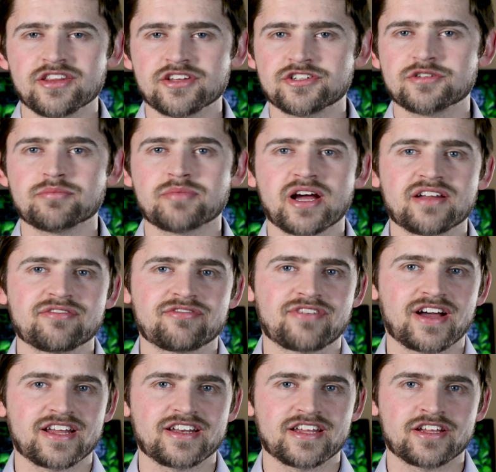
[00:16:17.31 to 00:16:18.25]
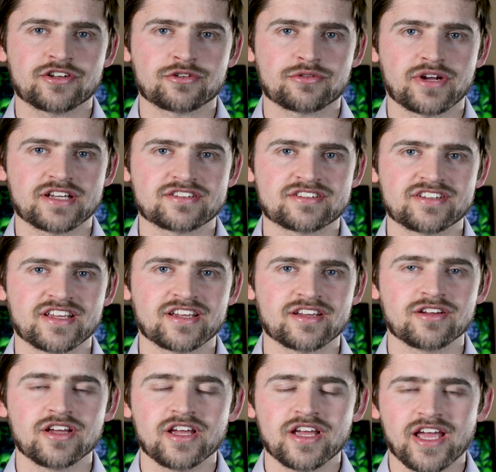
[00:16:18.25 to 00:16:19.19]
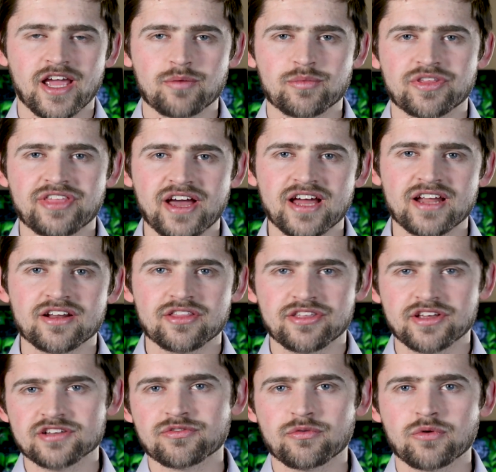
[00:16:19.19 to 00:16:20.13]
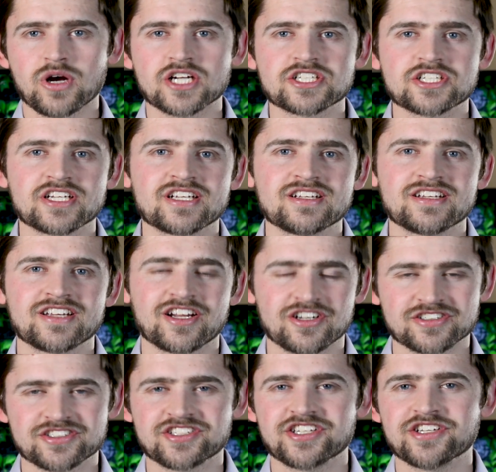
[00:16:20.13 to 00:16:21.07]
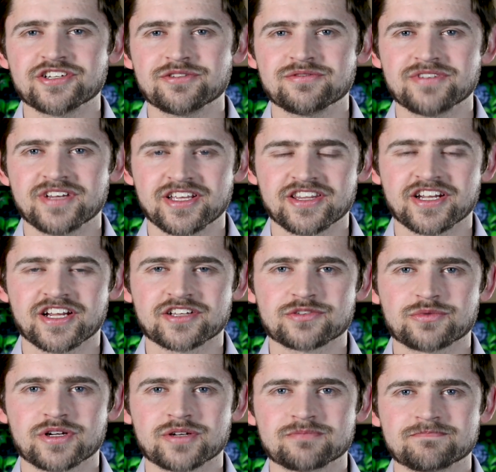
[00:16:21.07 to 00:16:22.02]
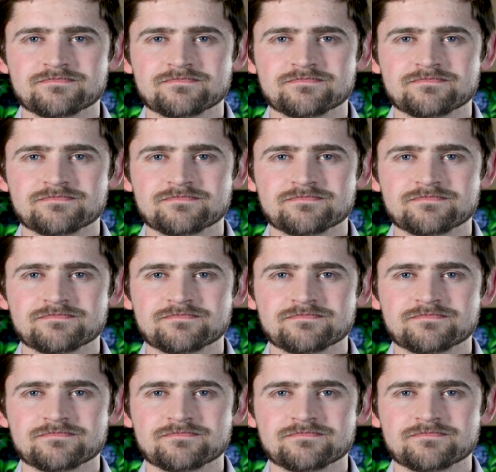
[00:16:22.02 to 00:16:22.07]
that you might find interesting. And with that, thanks for watching, and I'll see you in the next one.